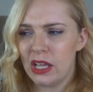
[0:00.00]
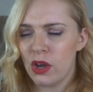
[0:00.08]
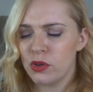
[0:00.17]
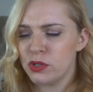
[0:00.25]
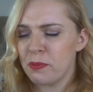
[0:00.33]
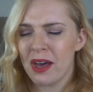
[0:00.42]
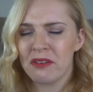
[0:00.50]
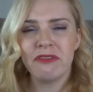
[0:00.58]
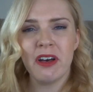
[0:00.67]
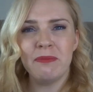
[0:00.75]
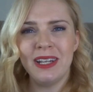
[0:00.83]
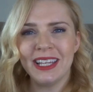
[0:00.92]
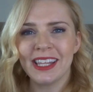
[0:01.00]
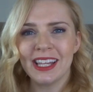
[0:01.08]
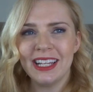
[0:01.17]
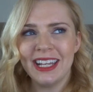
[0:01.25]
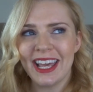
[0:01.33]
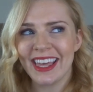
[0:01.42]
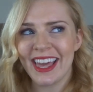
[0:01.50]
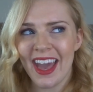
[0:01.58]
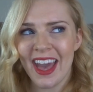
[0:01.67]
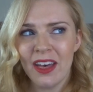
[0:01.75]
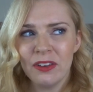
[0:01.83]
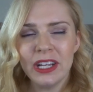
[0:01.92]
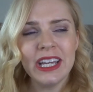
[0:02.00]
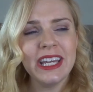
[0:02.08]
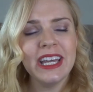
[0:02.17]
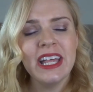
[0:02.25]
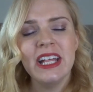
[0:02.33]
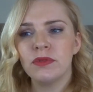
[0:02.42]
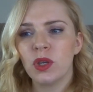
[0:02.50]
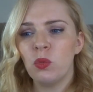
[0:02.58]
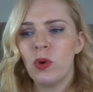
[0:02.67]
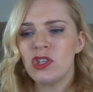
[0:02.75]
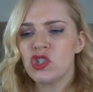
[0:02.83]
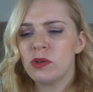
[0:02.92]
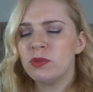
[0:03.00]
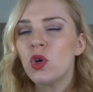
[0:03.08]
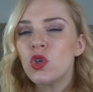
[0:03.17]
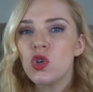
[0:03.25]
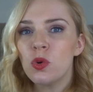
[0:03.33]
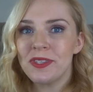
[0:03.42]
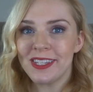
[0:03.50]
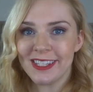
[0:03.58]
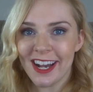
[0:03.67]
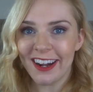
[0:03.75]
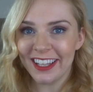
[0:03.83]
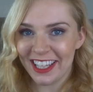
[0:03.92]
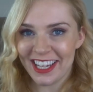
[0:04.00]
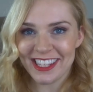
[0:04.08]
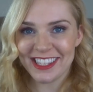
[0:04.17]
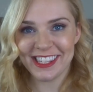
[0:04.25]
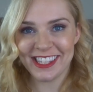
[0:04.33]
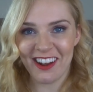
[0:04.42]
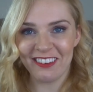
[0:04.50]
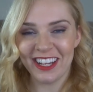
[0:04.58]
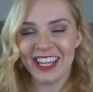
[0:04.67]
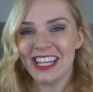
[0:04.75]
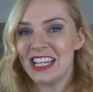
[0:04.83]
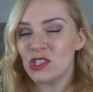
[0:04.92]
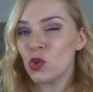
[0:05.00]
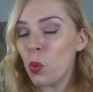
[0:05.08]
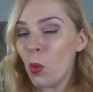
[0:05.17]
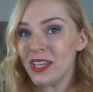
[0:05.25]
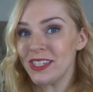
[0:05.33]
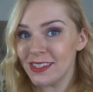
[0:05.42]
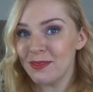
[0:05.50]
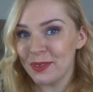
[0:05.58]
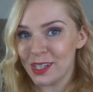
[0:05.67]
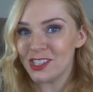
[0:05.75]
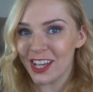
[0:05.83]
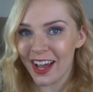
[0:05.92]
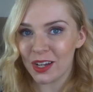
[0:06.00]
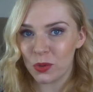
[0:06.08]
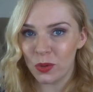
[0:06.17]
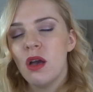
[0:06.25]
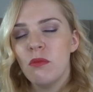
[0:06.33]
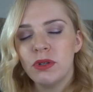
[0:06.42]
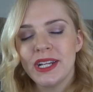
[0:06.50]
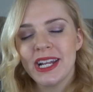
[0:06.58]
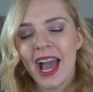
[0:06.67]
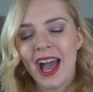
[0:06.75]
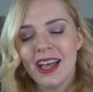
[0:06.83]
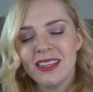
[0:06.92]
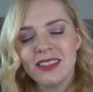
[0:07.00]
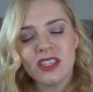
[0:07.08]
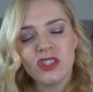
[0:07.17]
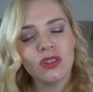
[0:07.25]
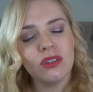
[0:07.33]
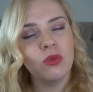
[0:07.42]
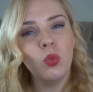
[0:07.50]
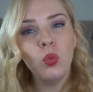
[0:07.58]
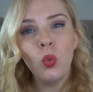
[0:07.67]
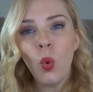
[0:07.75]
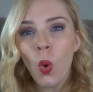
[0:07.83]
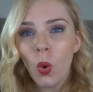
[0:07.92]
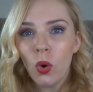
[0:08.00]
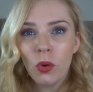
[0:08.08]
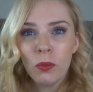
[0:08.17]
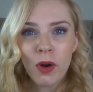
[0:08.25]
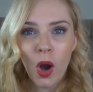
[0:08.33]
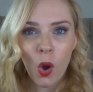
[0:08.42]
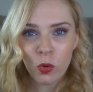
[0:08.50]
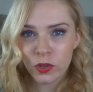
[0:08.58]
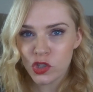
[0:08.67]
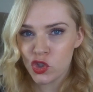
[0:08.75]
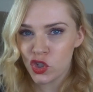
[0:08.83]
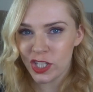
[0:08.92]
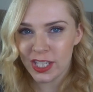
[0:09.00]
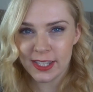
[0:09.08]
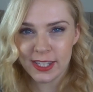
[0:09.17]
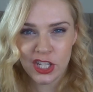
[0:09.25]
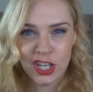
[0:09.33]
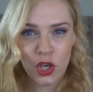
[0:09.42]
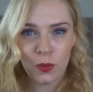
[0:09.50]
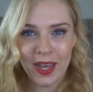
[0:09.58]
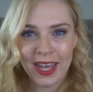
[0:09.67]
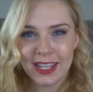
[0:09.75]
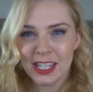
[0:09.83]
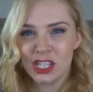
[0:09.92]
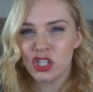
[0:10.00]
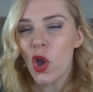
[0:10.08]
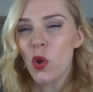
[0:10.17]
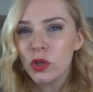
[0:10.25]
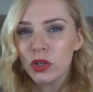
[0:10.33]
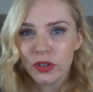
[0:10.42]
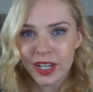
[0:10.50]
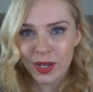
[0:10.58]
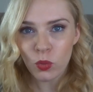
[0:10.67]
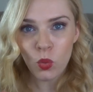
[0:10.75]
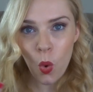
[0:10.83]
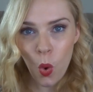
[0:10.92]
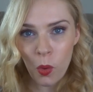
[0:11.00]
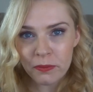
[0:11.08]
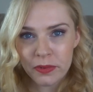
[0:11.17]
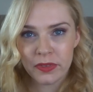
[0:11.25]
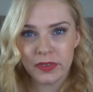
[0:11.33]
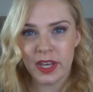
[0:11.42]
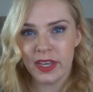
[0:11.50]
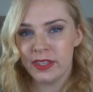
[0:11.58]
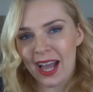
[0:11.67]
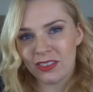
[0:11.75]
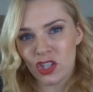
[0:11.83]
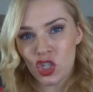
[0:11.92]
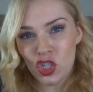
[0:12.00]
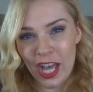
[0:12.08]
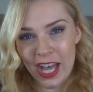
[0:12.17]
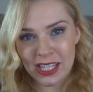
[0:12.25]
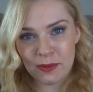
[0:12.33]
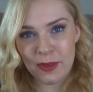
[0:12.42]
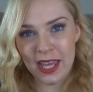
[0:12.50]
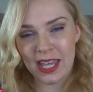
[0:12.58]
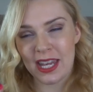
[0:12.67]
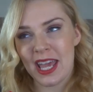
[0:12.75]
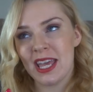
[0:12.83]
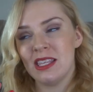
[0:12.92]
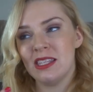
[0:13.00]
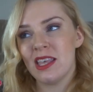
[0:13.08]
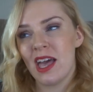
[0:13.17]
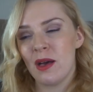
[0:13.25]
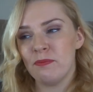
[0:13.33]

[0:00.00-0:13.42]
Eau de Parfum Leggeri, which I'm not sure was entirely necessary. It's quite similar to Aqua, but it has a sort of warm oranginess to it, solary warmthness, and the jasmine is